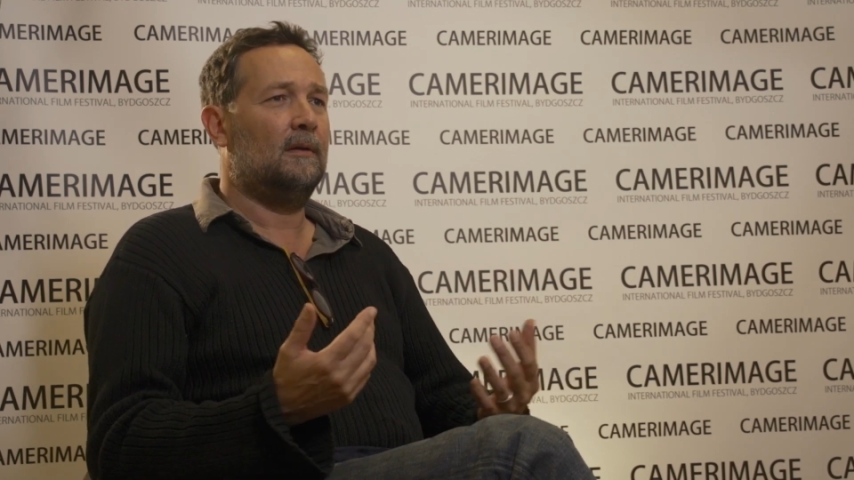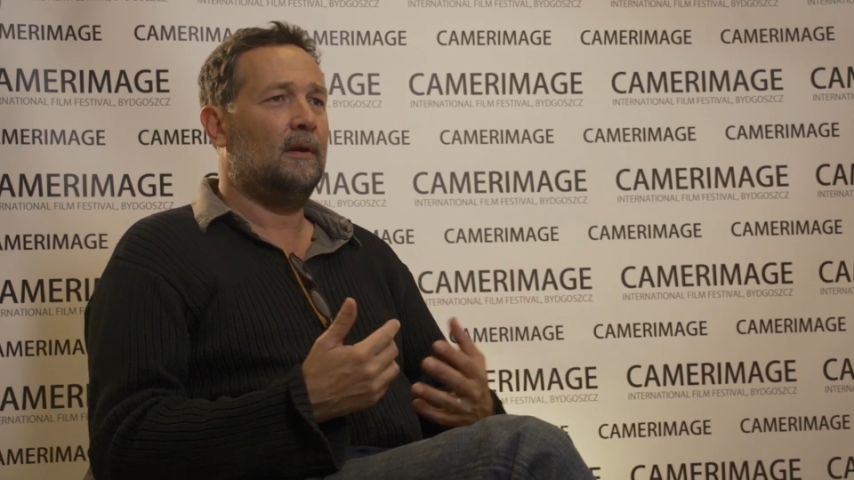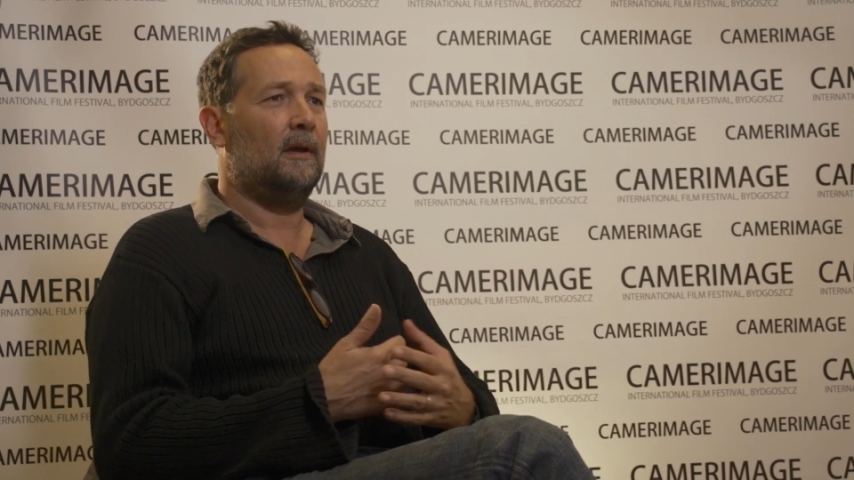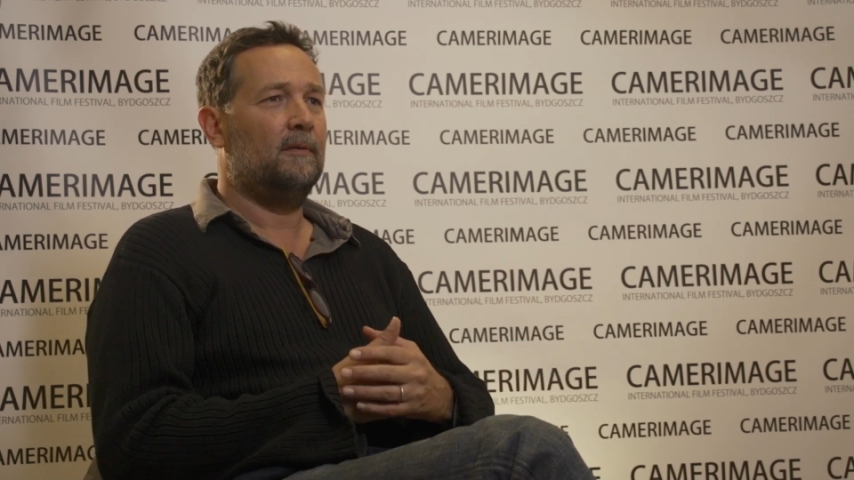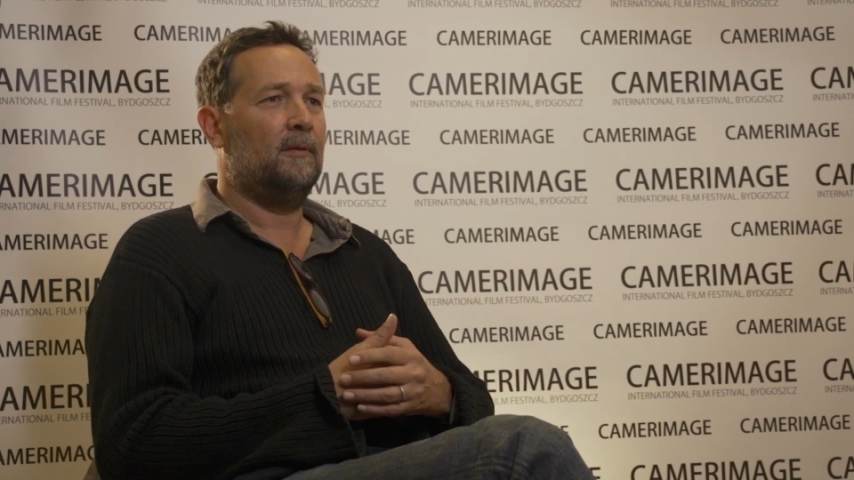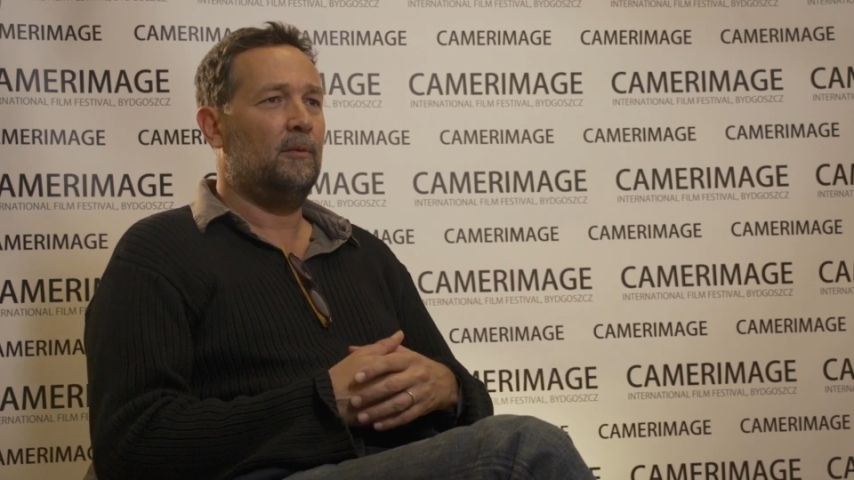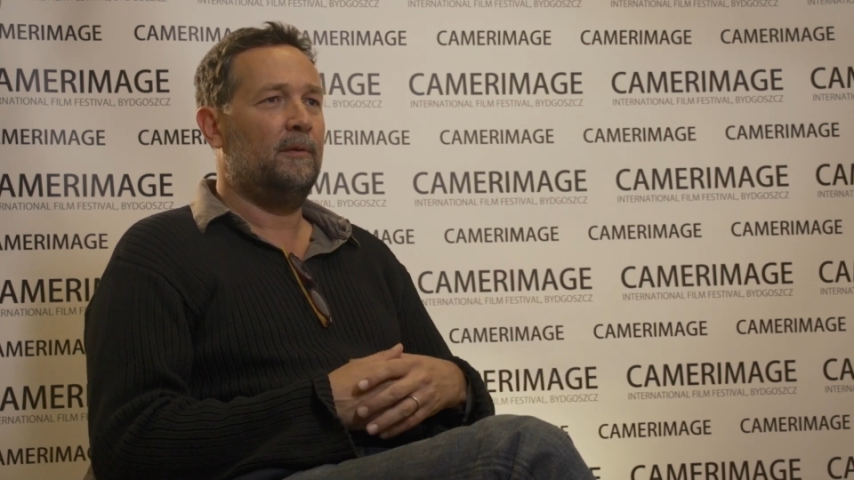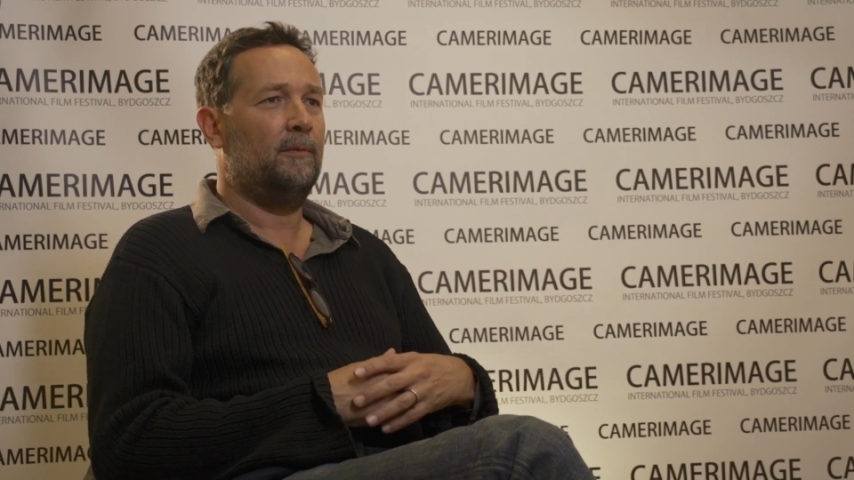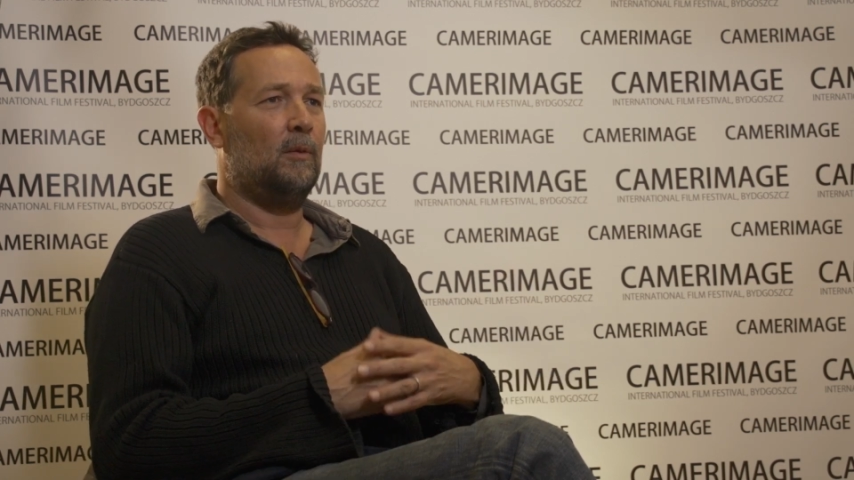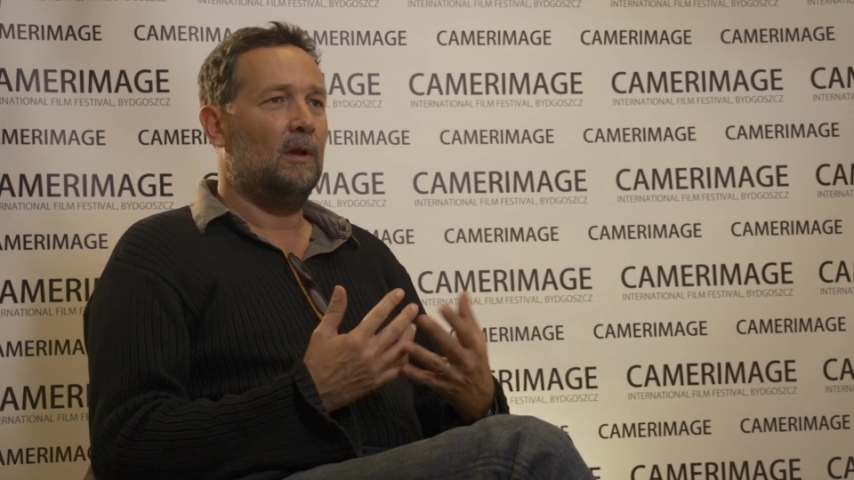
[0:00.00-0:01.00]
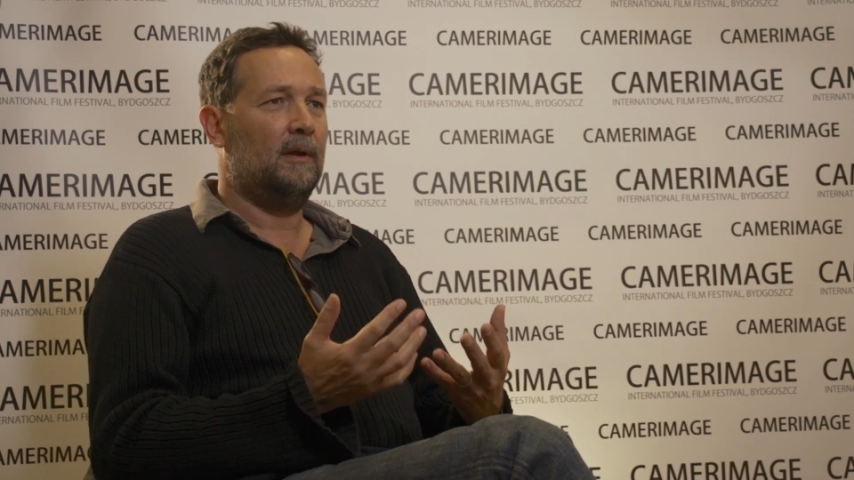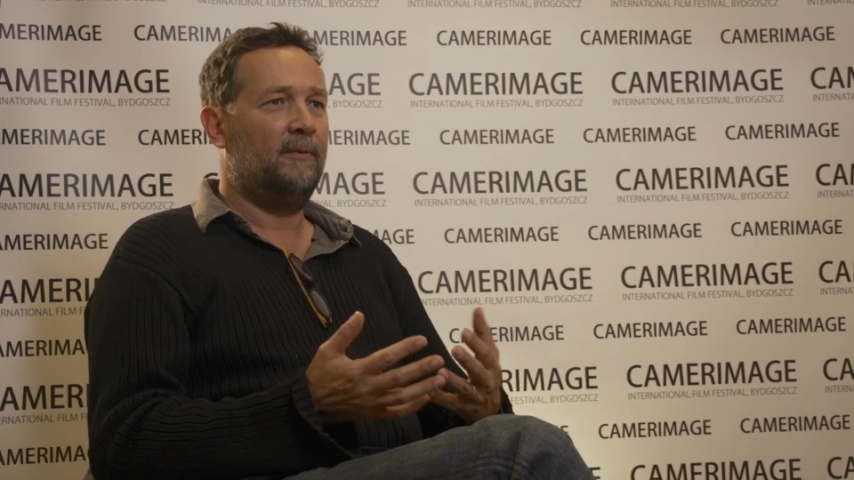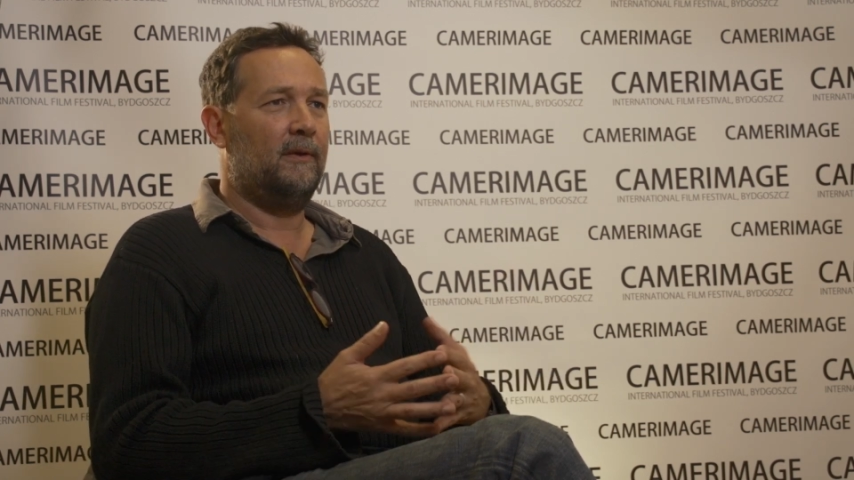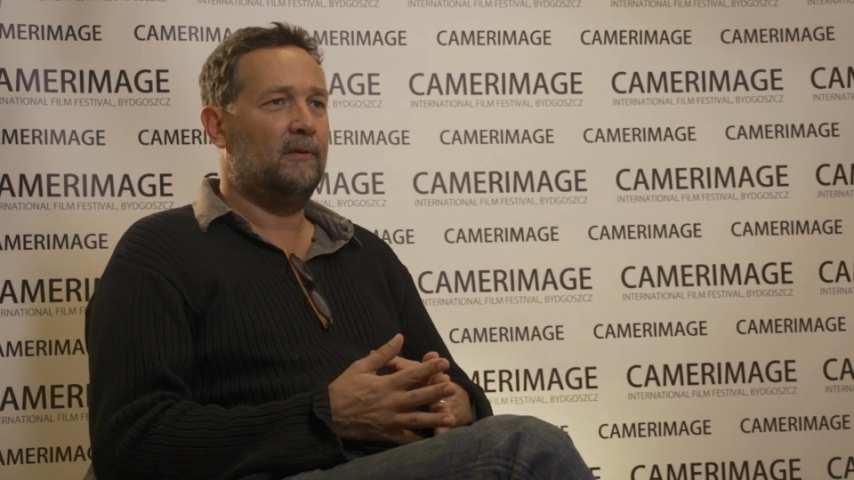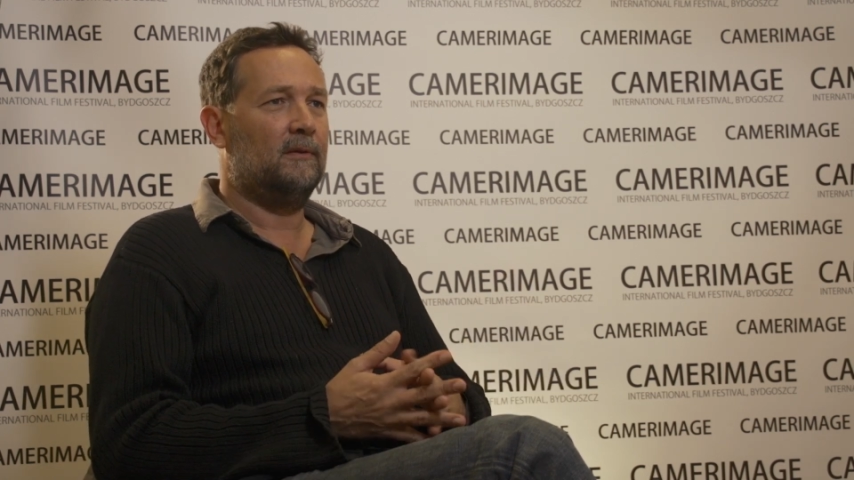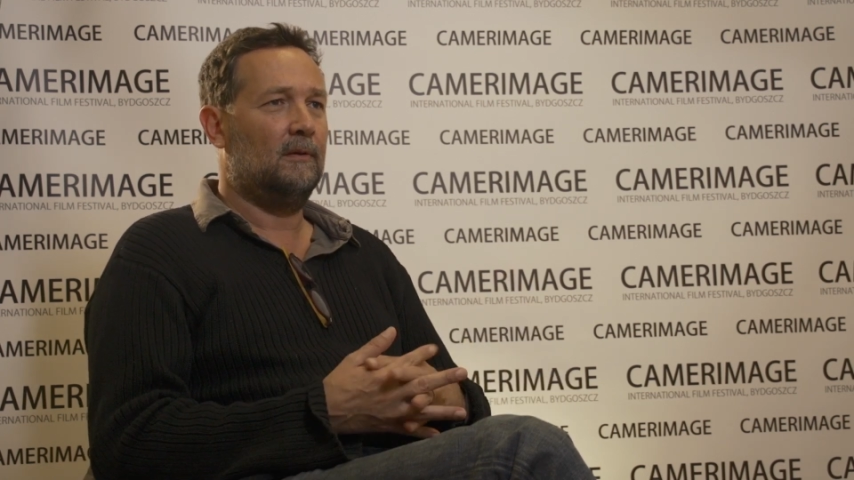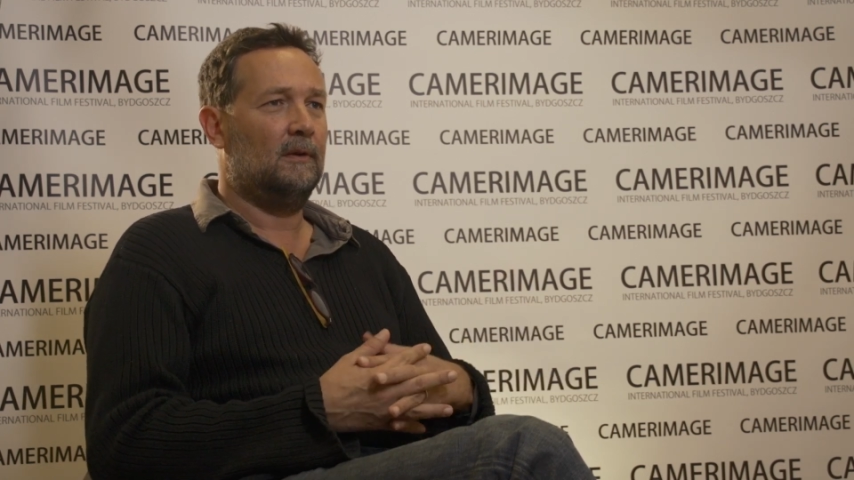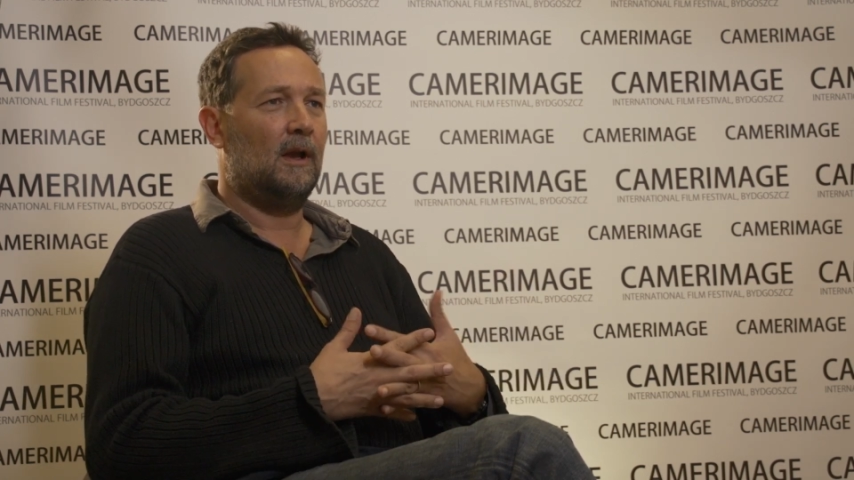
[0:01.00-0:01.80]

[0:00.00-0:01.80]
together with Wally Pfister,